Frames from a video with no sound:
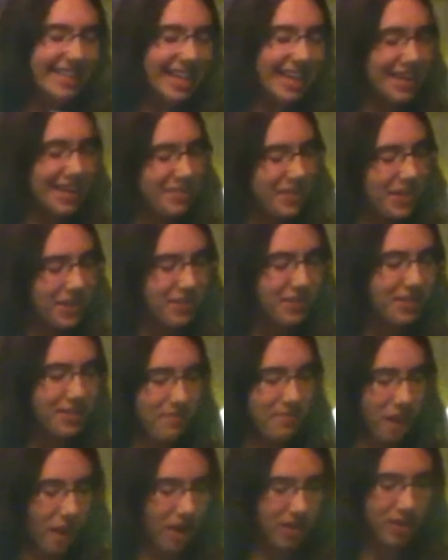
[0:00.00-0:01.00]
Sedimentary
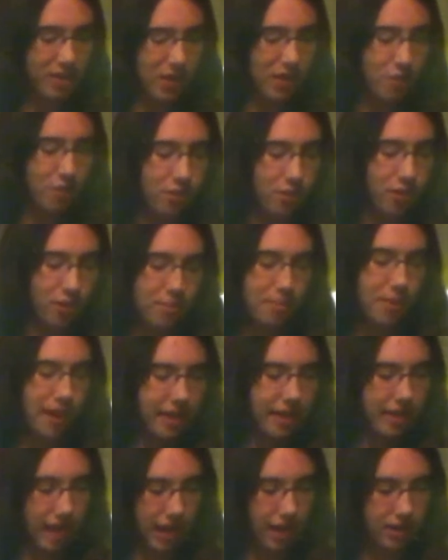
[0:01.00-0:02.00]
rocks are formed by
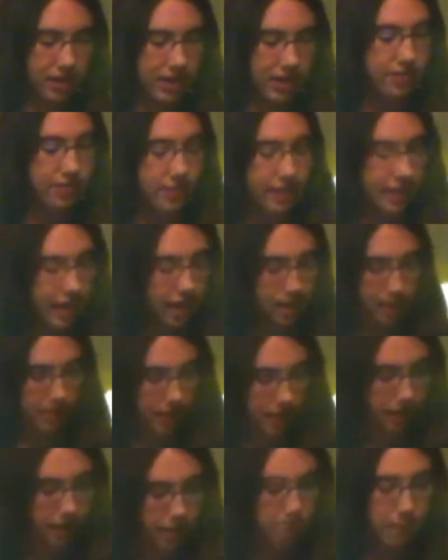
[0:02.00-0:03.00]
layers of
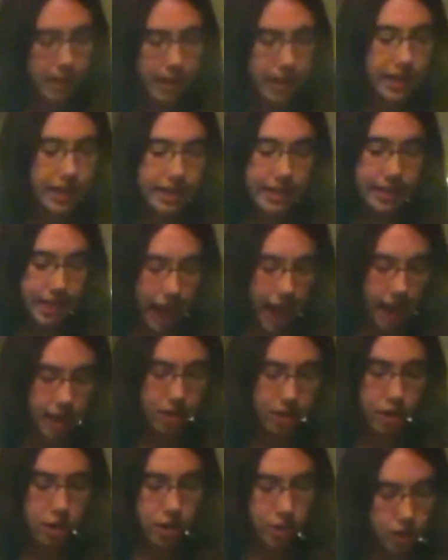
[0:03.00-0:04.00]
sediment, meaning
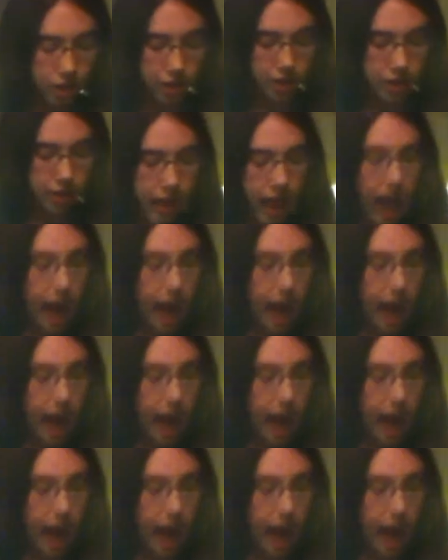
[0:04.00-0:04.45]
sand, dirt,